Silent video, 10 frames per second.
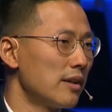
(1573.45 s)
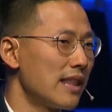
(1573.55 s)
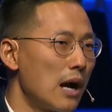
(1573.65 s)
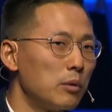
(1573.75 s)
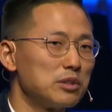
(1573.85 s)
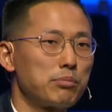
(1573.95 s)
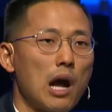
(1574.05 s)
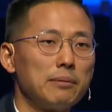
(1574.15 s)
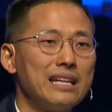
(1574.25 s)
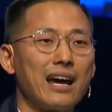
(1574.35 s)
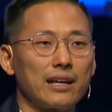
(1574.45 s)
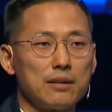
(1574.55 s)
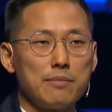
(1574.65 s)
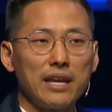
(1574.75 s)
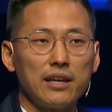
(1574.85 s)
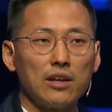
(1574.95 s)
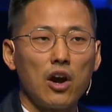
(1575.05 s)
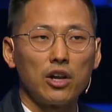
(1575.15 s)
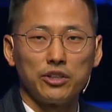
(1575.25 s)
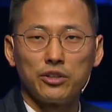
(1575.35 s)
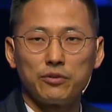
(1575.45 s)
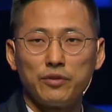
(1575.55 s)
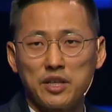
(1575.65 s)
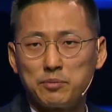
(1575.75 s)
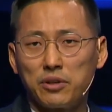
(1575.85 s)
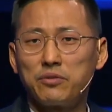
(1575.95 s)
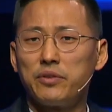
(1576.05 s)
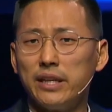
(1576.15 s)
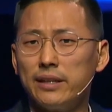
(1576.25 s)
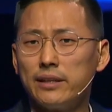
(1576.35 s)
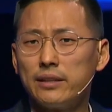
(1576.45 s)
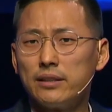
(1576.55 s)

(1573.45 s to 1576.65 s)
That one's probably not going to make it on your Facebook feed.